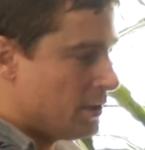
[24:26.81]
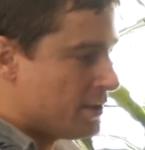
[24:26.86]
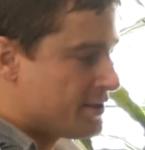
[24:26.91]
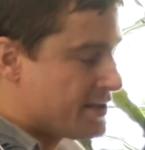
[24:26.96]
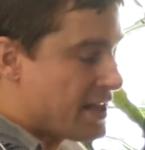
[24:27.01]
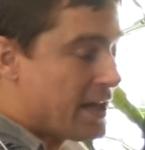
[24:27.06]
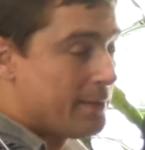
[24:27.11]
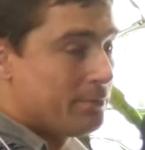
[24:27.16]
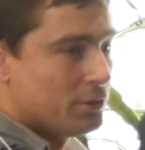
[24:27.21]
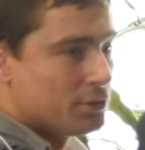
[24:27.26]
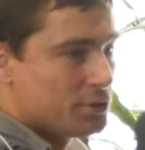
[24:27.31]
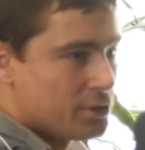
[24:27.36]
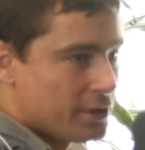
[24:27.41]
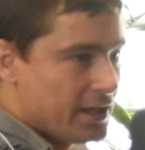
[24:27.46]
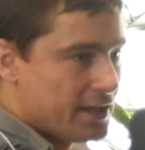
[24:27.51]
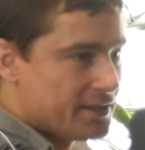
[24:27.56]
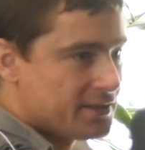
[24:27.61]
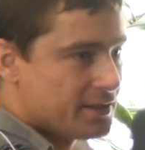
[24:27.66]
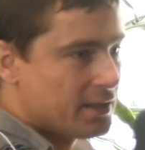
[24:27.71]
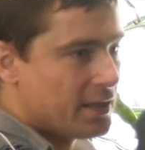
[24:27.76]
sample
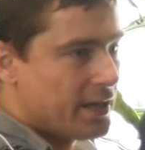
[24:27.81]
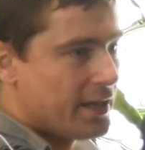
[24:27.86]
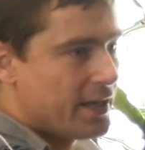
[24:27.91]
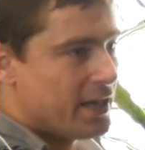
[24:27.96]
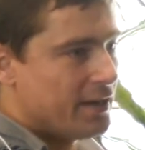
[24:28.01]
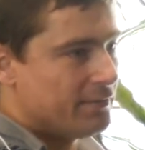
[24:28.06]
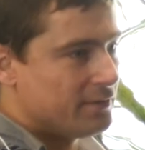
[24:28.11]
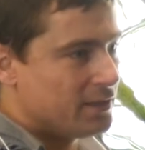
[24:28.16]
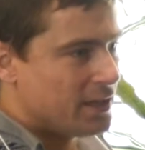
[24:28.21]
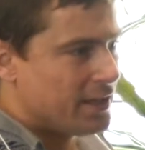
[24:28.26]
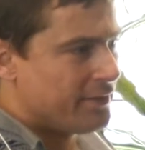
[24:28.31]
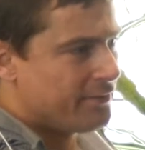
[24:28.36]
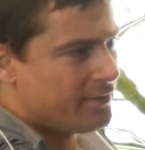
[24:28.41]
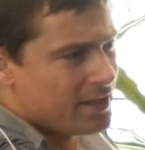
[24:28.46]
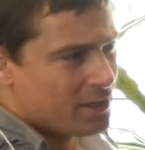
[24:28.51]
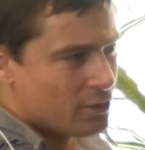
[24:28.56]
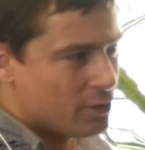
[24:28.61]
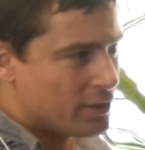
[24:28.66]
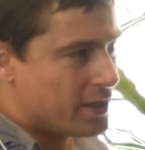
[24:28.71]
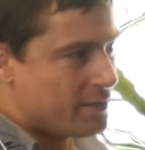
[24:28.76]
traits that I have, then I
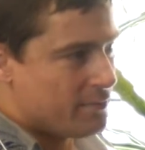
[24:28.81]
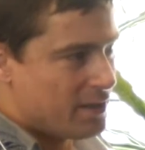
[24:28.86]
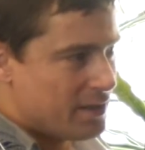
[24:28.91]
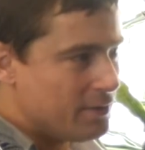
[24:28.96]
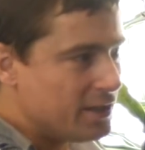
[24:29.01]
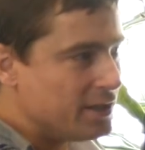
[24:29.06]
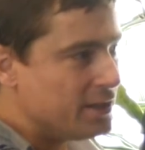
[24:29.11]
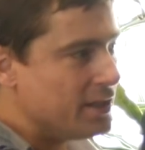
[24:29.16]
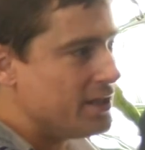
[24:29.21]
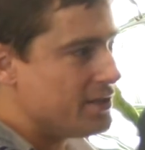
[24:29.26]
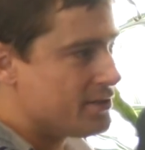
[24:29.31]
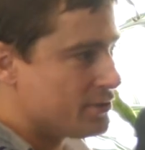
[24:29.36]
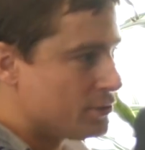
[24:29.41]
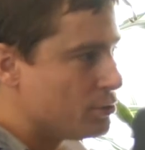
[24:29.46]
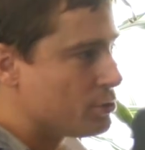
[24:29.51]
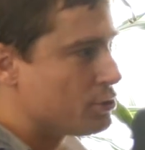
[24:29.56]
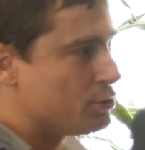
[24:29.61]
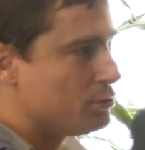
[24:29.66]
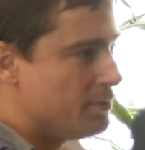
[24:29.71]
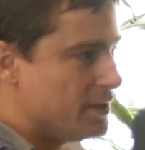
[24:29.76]
think, okay, maybe these
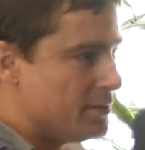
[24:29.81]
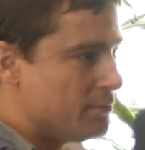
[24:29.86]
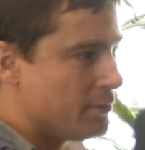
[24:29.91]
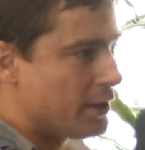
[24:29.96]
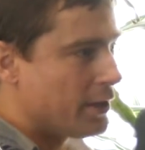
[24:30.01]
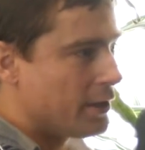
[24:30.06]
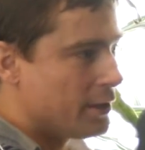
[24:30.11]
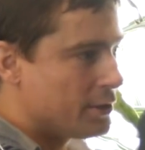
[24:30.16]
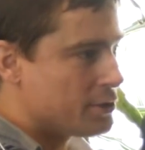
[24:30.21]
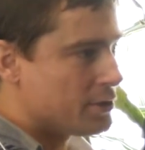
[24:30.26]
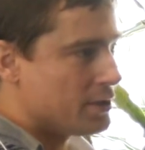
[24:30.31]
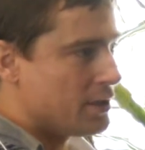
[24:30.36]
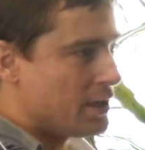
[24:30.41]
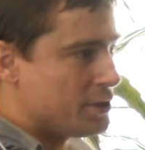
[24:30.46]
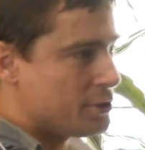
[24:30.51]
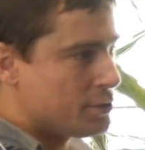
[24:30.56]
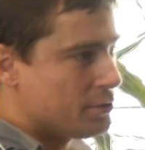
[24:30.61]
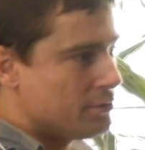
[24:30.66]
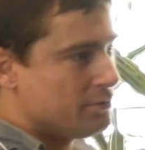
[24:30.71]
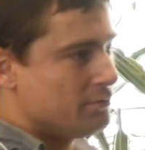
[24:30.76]
two should be merged, and I
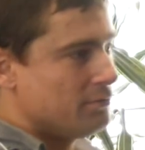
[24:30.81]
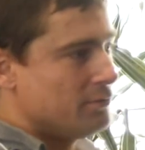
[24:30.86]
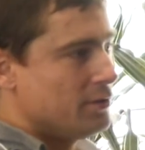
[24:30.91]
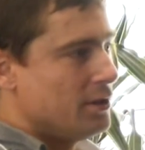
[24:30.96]
should